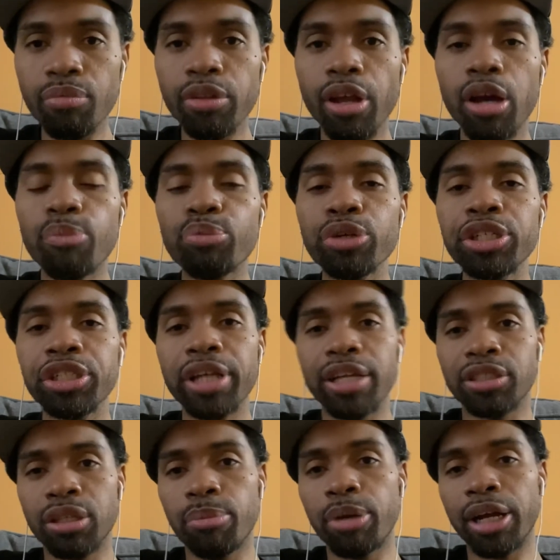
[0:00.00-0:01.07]

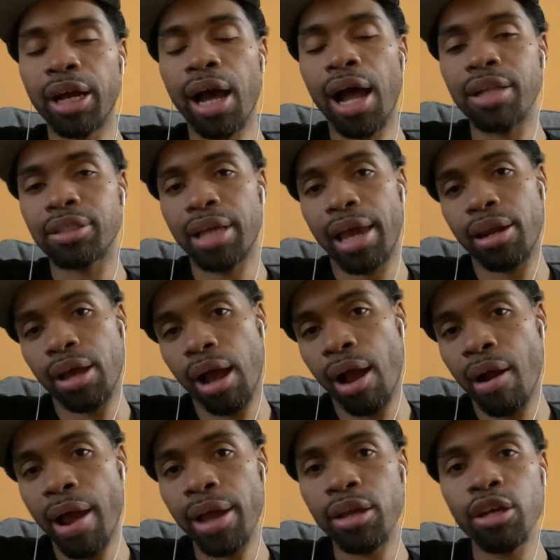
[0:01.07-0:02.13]
appreciate some of the content.
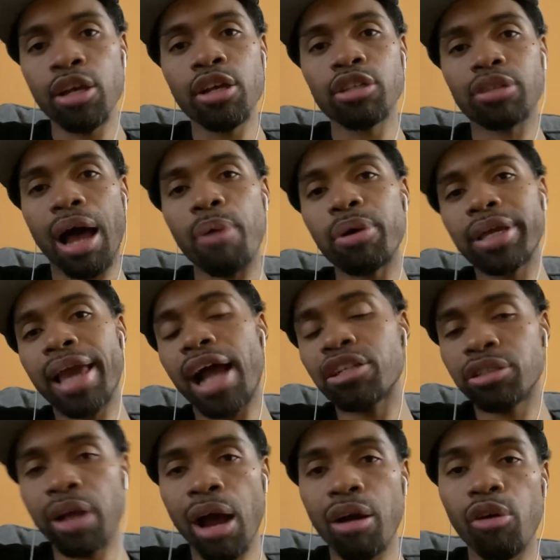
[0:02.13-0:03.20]
All right. So I will
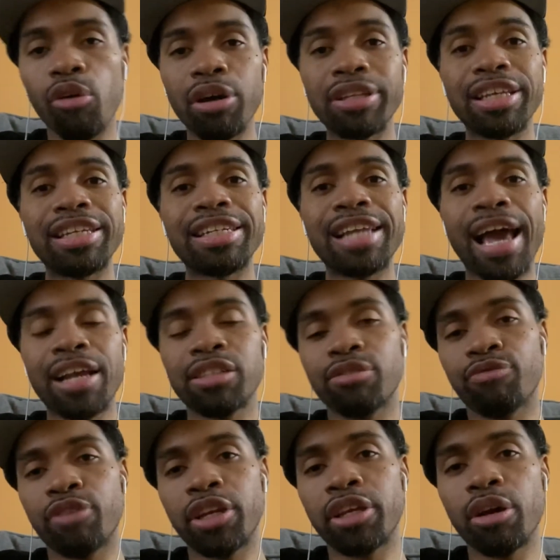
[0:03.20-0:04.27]
catch y'all on the next
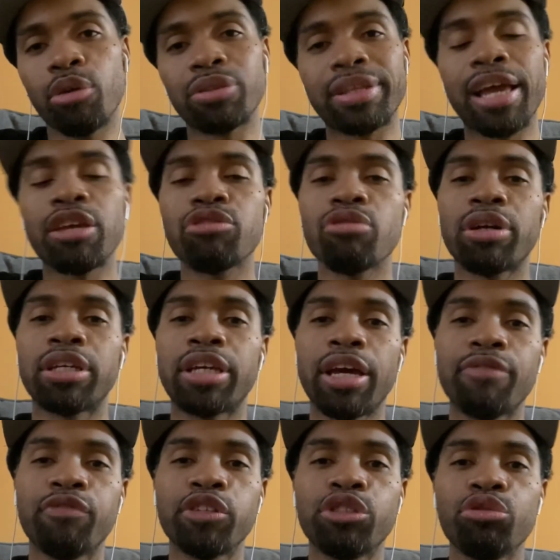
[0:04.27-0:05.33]
video. Thank you
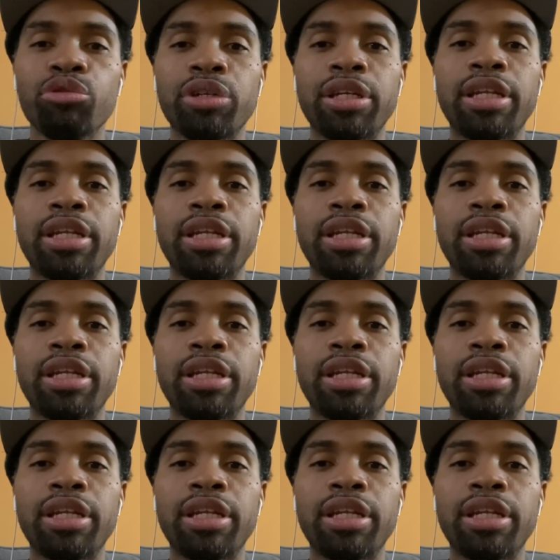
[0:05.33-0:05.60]
again for tuning